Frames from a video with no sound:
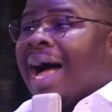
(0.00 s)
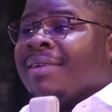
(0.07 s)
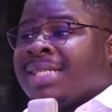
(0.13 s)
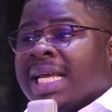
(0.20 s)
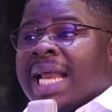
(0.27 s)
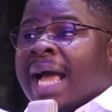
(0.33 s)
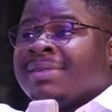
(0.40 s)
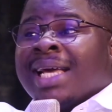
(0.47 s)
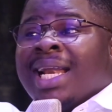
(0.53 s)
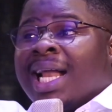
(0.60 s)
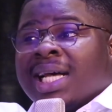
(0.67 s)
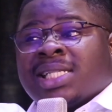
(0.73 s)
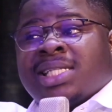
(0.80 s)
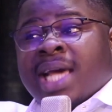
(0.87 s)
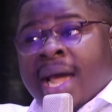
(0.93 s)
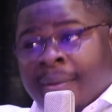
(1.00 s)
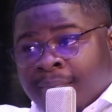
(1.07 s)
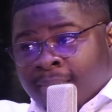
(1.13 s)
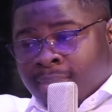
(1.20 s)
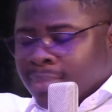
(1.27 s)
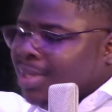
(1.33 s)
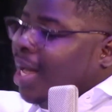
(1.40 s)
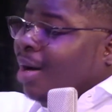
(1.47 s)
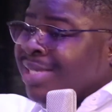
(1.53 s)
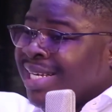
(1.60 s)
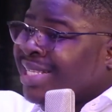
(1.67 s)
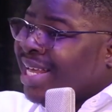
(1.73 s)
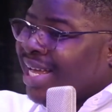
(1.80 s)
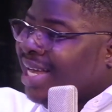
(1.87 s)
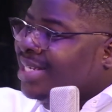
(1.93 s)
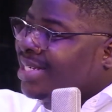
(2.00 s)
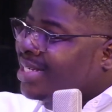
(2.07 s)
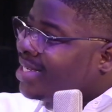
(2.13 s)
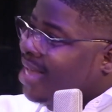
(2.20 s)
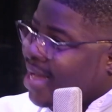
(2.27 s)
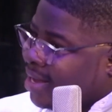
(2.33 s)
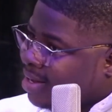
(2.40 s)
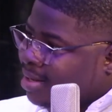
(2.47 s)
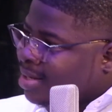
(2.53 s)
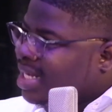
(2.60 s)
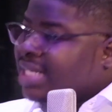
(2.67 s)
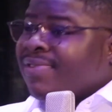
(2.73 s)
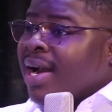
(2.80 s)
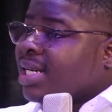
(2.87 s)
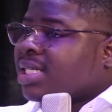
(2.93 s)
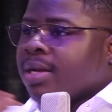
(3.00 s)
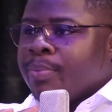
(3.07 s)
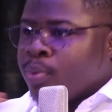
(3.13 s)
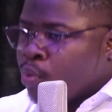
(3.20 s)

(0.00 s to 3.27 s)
I said last year. I'll say it again this year. It's very simple.